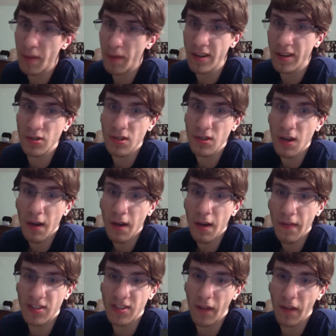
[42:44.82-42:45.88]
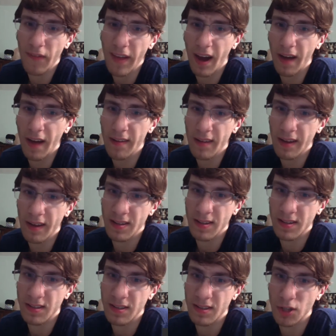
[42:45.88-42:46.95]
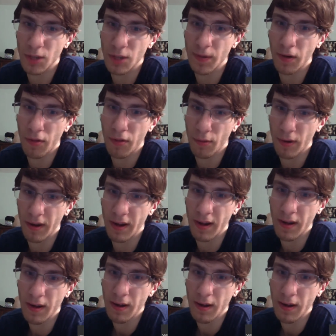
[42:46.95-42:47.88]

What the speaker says: because the stuff they got in GBO 3,